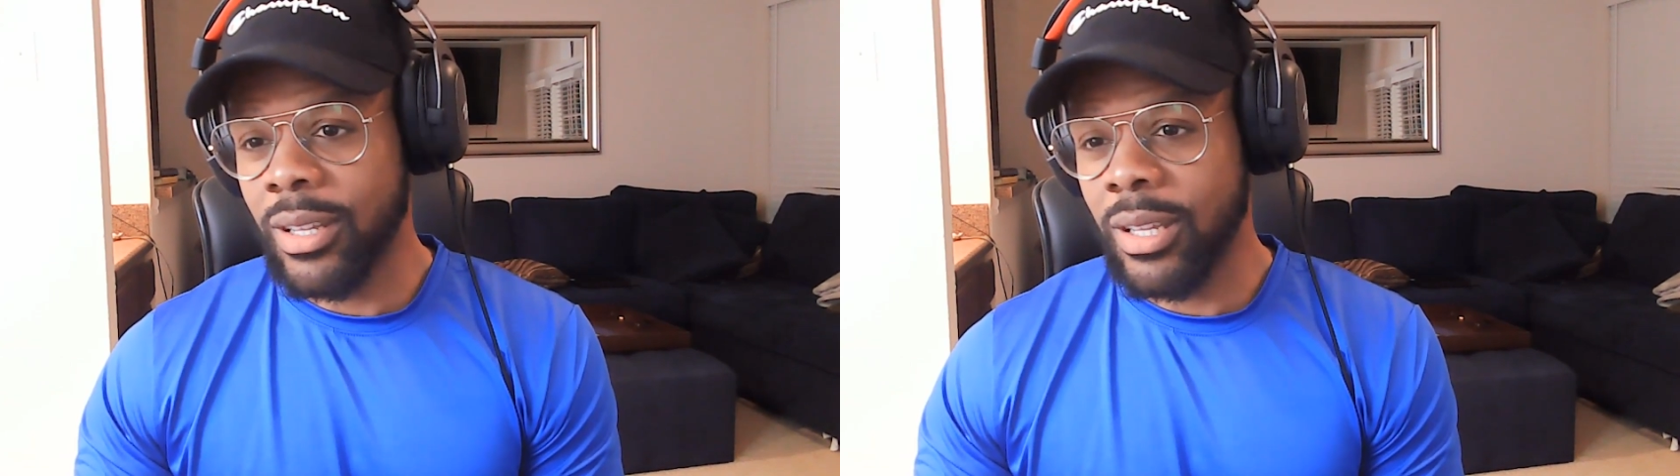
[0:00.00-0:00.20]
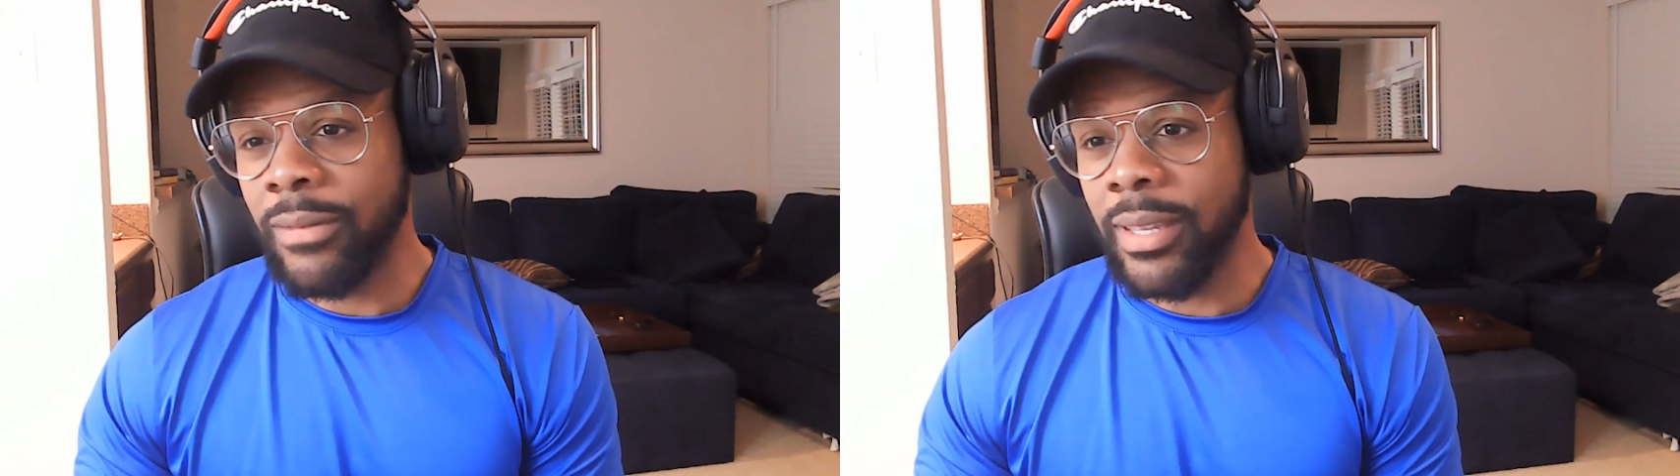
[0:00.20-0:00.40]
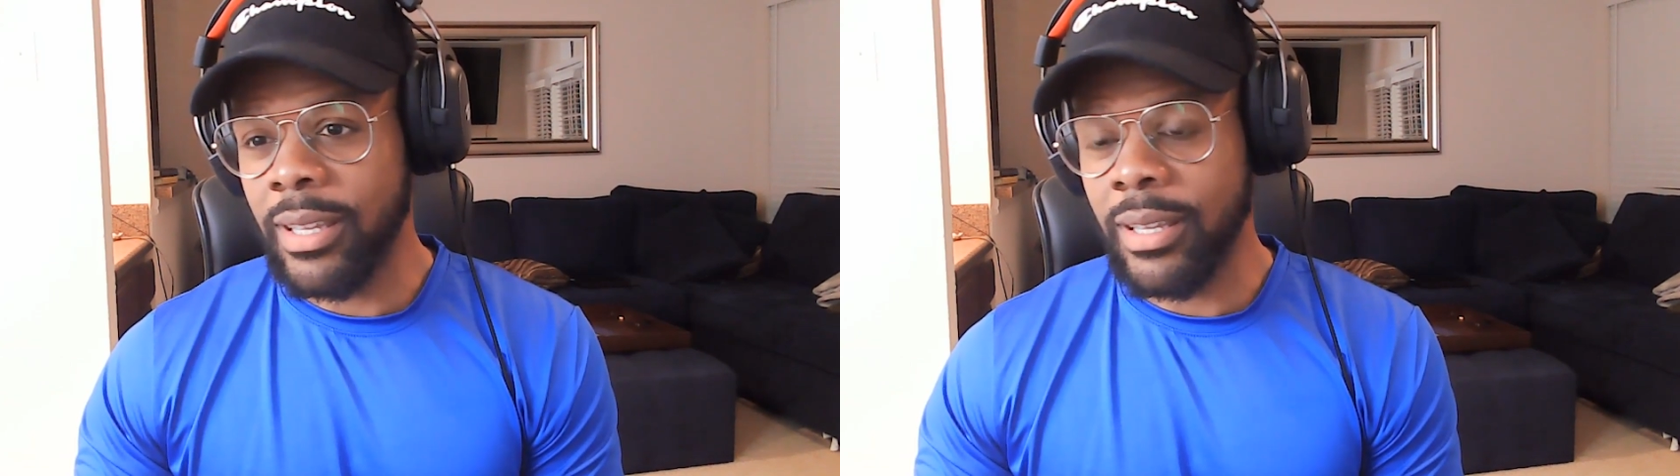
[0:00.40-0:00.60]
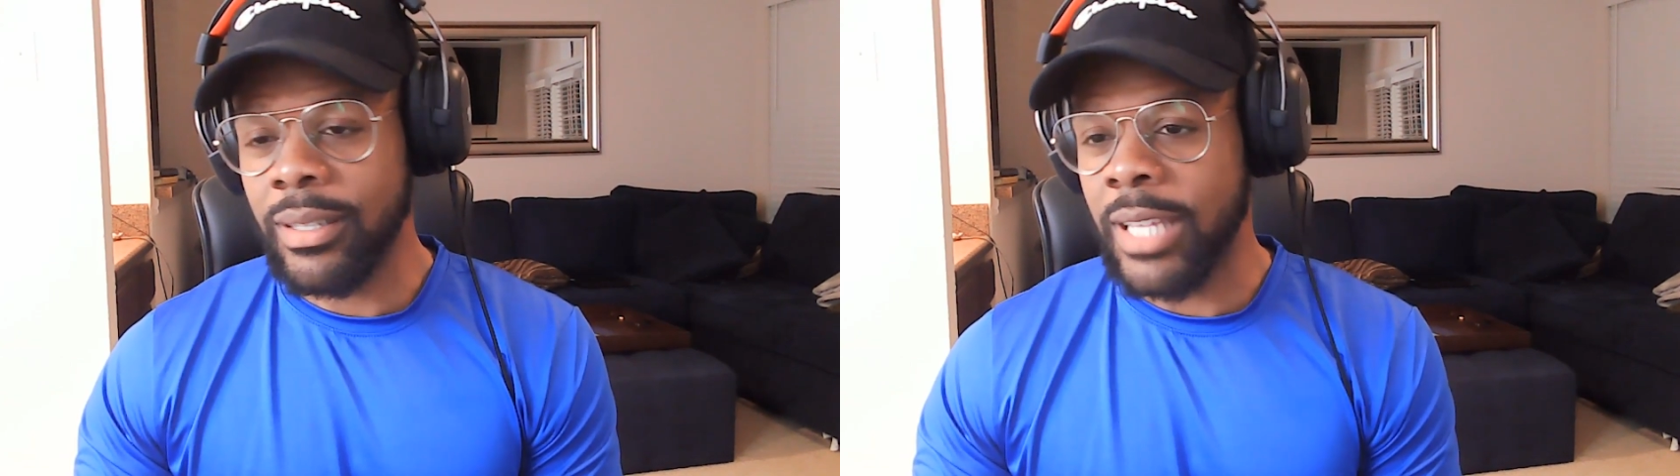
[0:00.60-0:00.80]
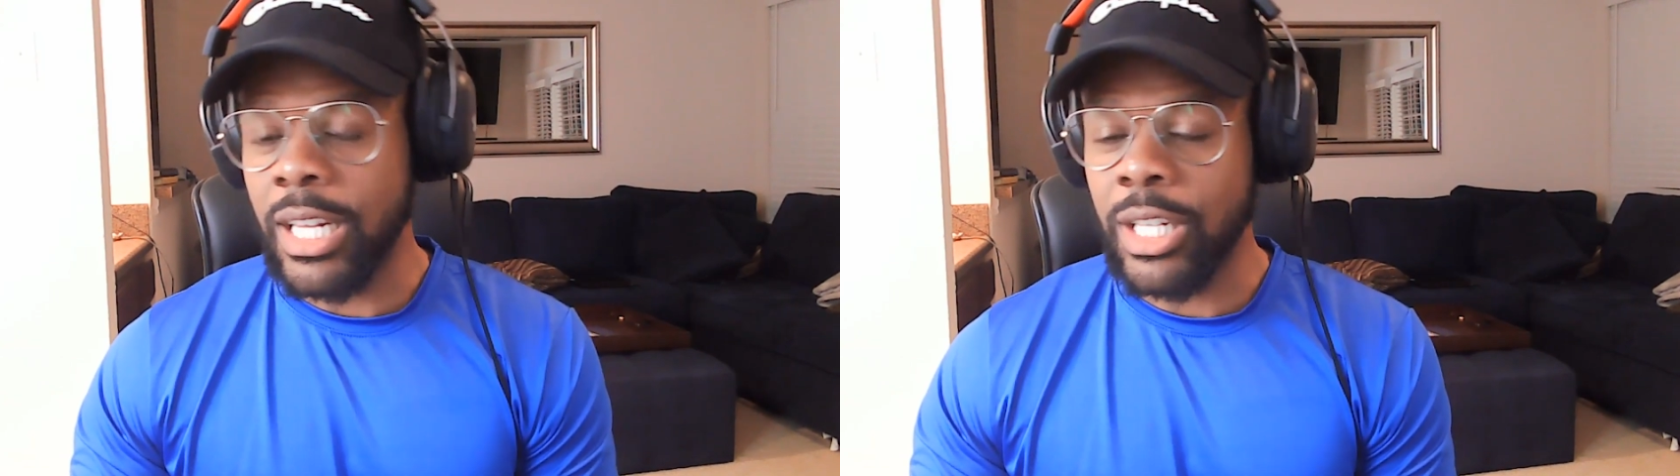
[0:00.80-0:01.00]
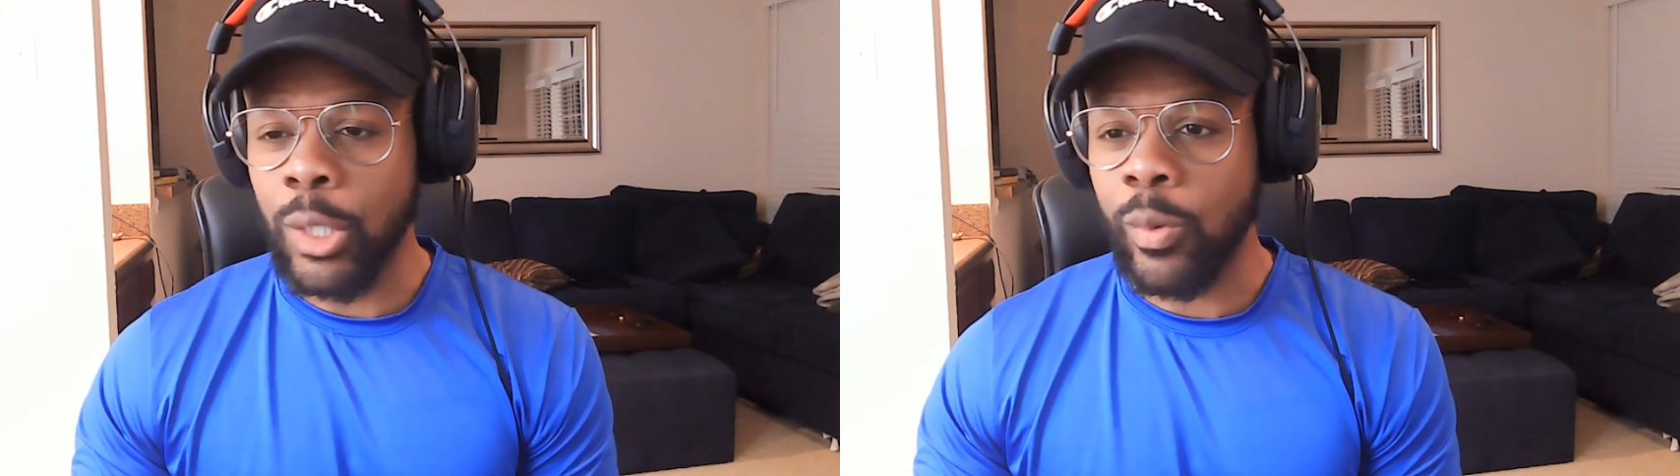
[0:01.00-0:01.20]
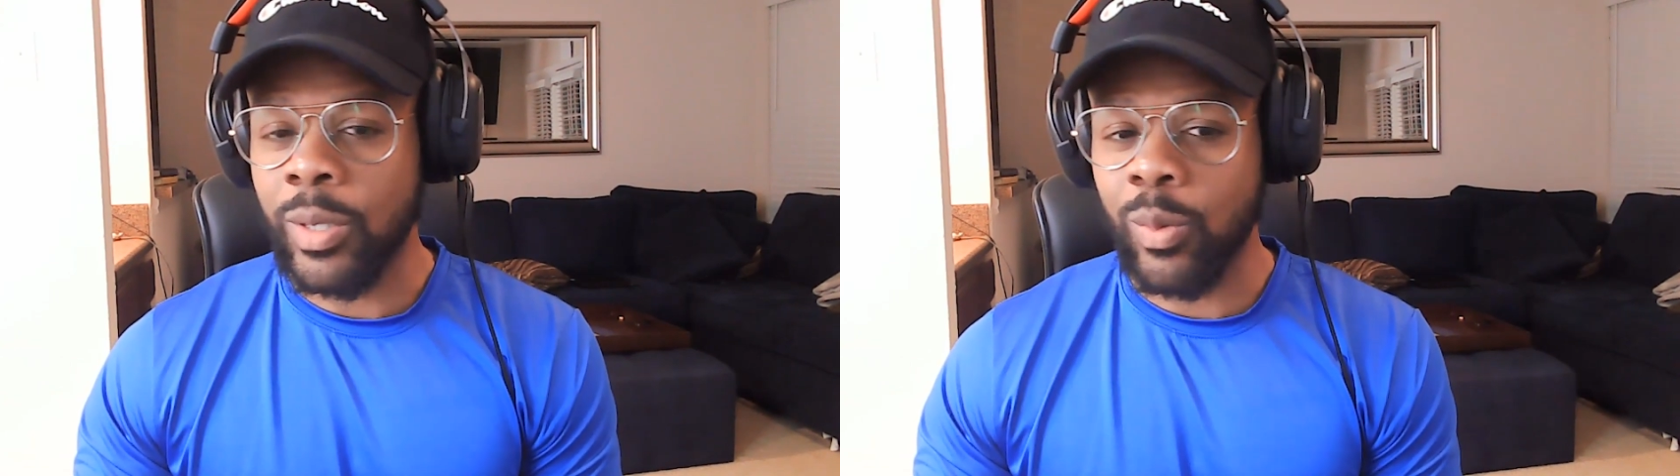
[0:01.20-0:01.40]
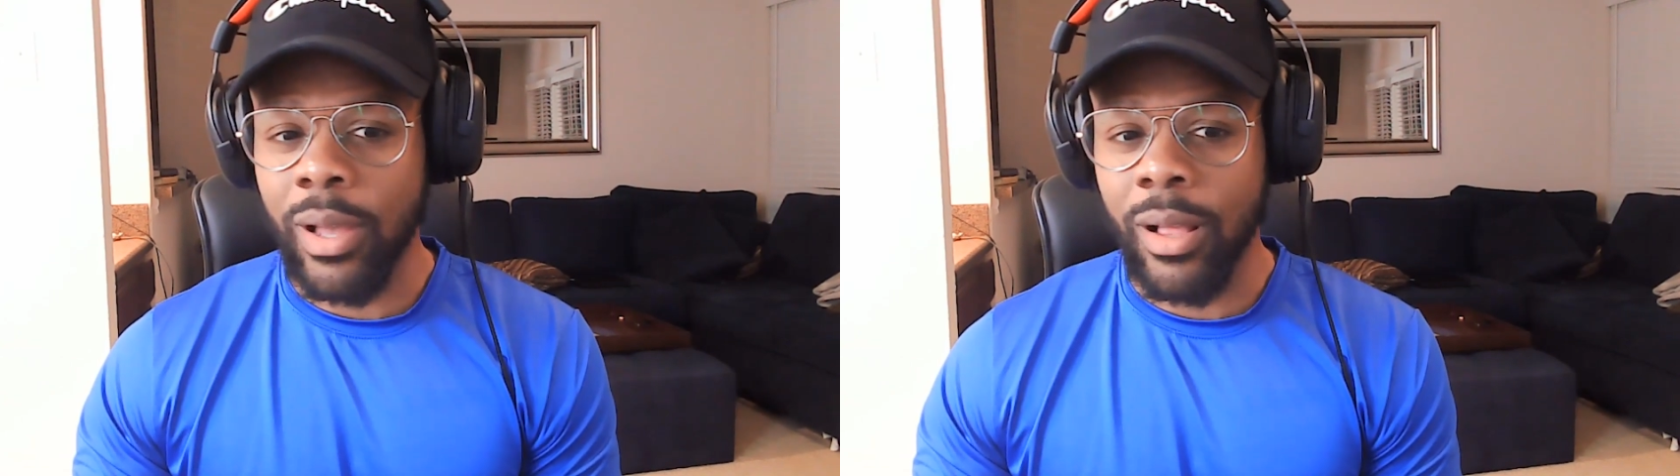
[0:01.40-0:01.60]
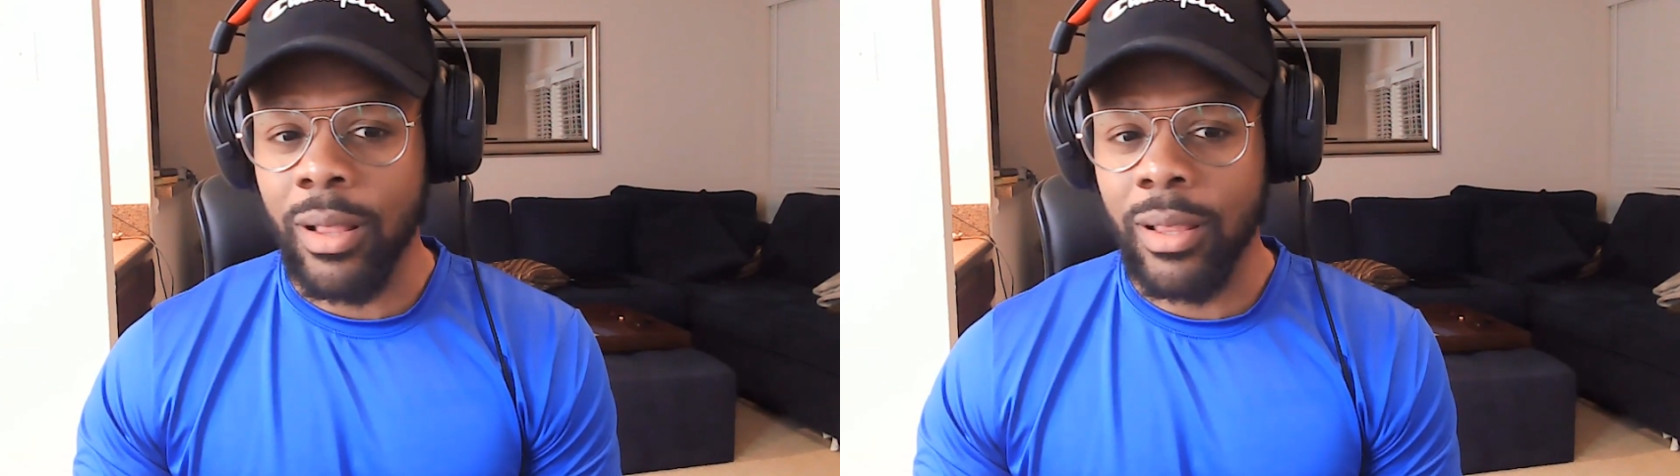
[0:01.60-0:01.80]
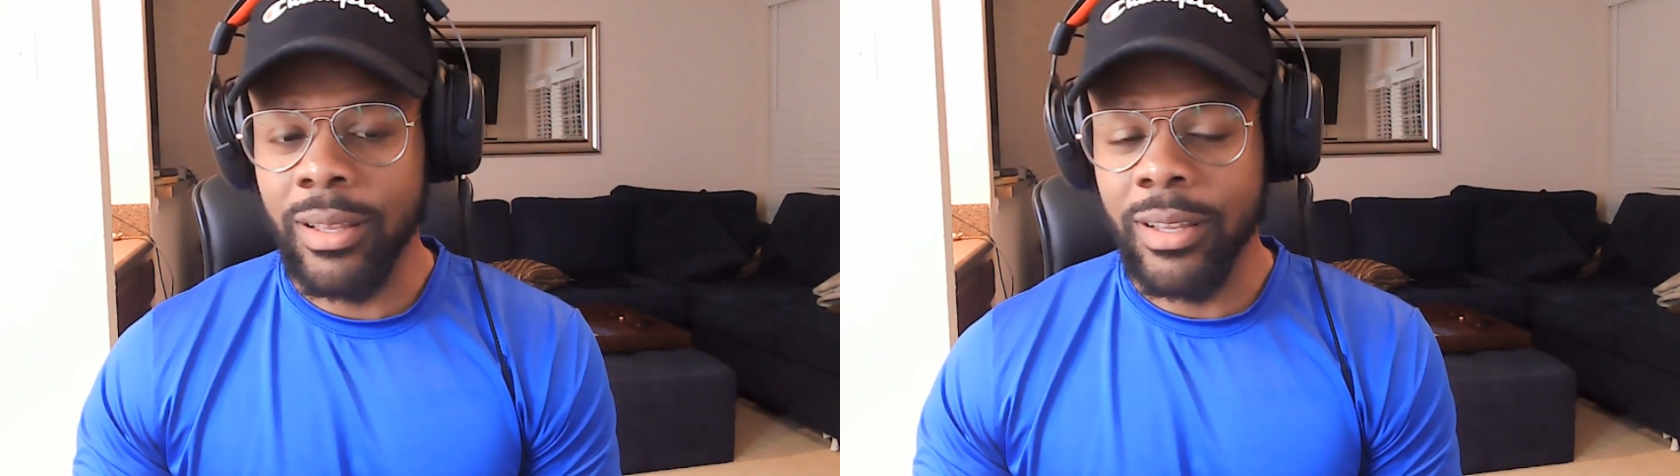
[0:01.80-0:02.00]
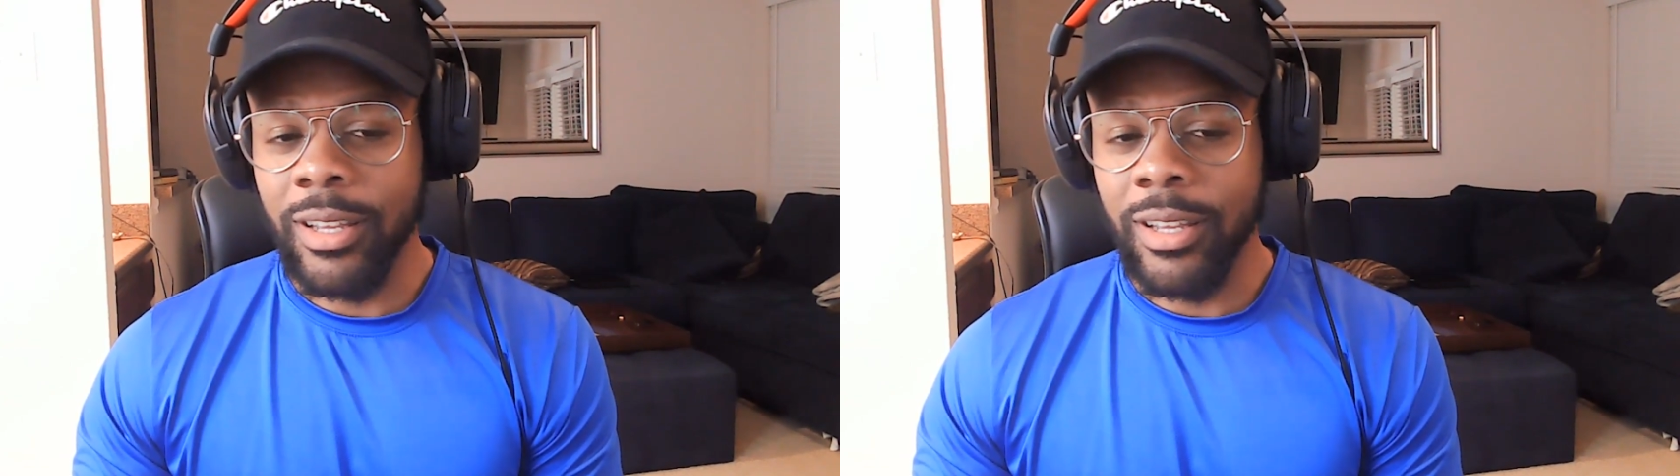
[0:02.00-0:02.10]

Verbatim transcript: if he didn't do as well,